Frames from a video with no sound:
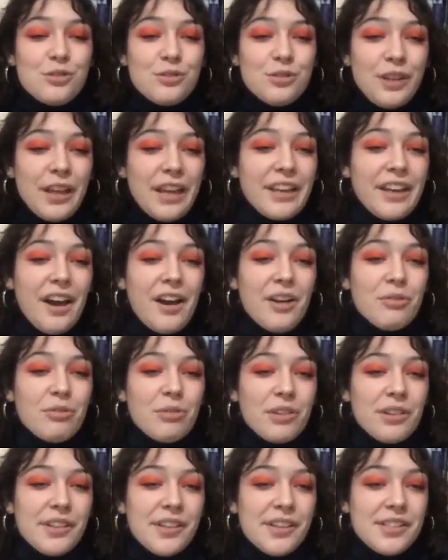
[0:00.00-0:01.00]
like
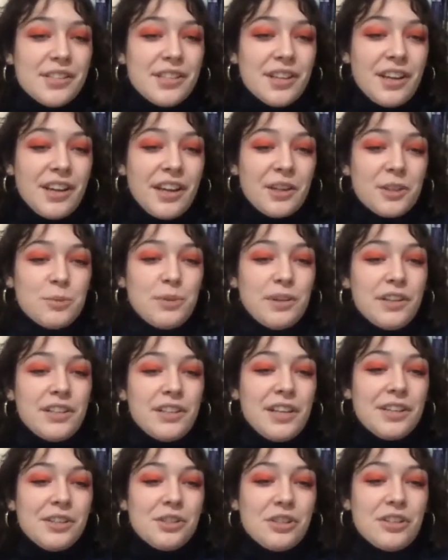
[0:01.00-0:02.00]
unrealistic
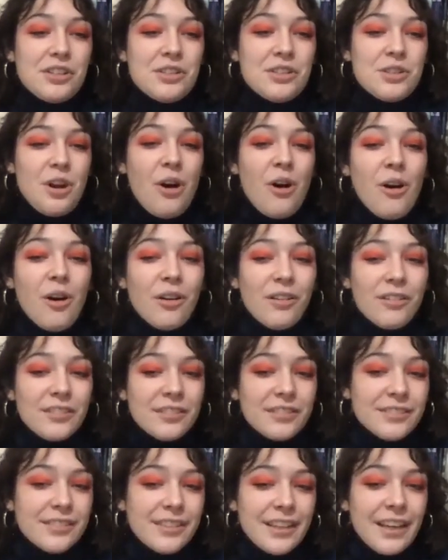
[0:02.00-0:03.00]
expectations all
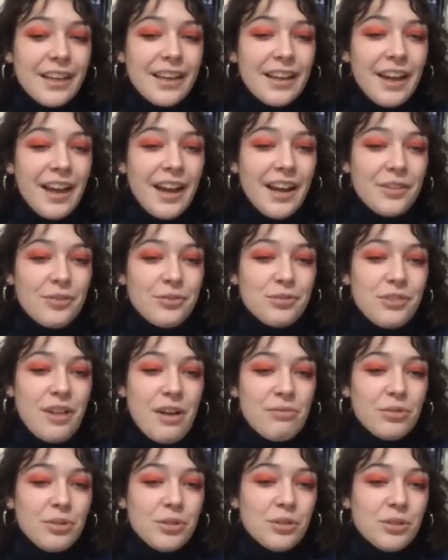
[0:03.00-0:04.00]
kind of
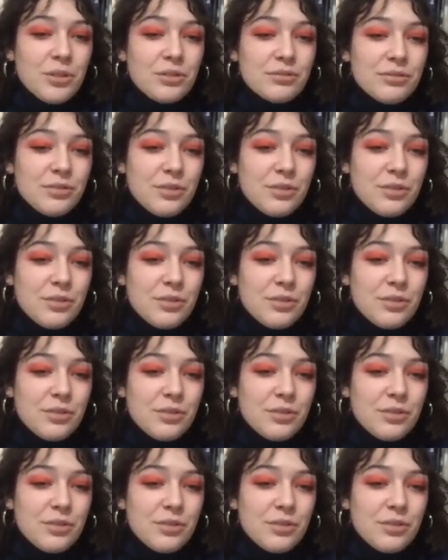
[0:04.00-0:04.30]
level